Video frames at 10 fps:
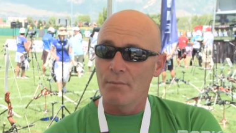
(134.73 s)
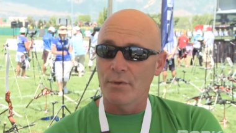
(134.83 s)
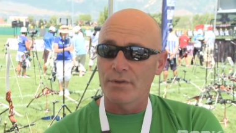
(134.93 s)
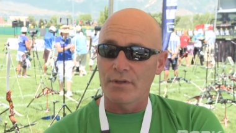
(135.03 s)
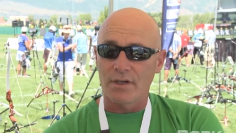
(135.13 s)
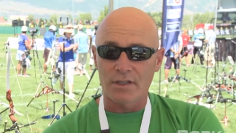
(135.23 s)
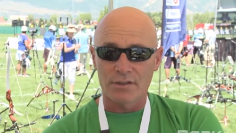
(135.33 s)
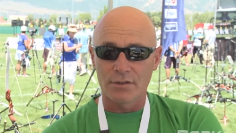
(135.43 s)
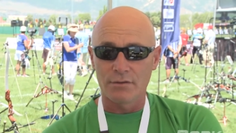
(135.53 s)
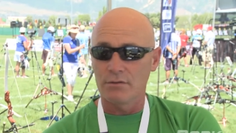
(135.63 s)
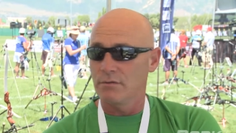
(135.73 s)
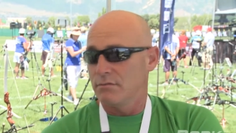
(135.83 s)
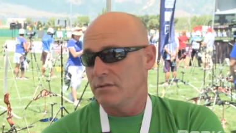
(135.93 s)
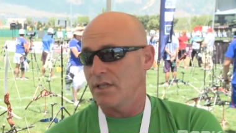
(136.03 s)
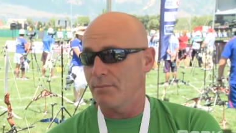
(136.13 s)
But there are two
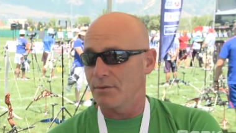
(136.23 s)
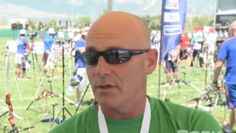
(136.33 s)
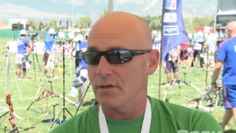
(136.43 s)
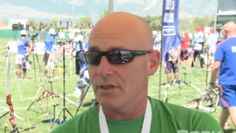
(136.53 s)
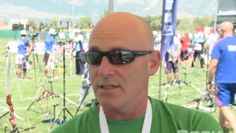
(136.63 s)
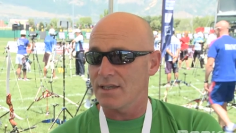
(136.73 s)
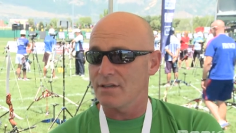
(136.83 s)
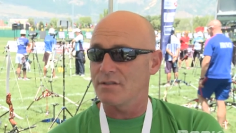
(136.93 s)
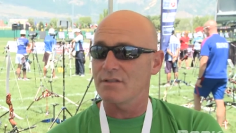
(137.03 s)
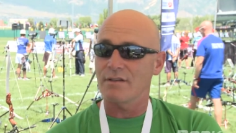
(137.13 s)
separate organisations,